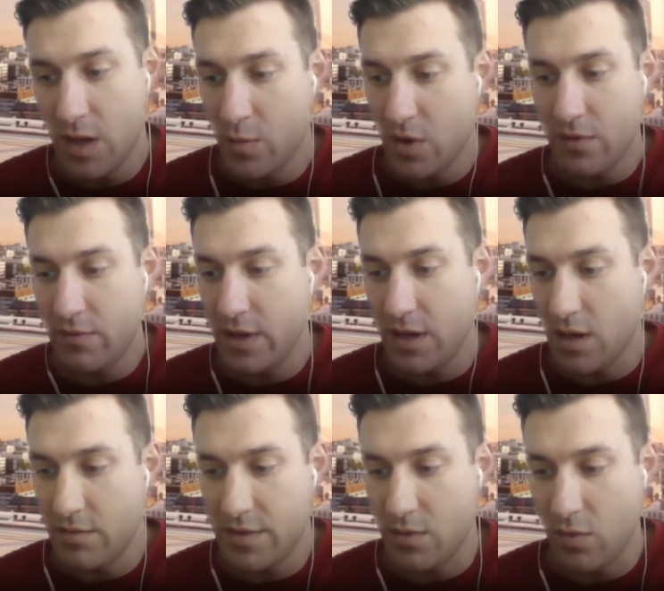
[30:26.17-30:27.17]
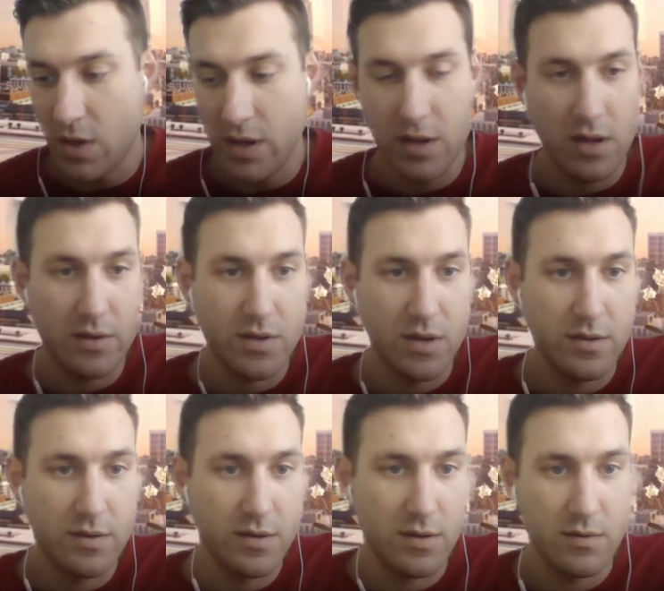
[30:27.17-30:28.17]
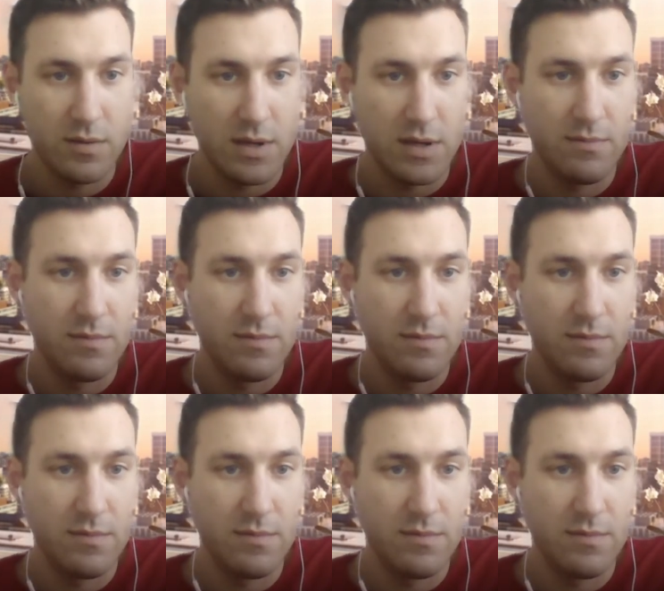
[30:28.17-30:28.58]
on Reed. Obviously won here last year. So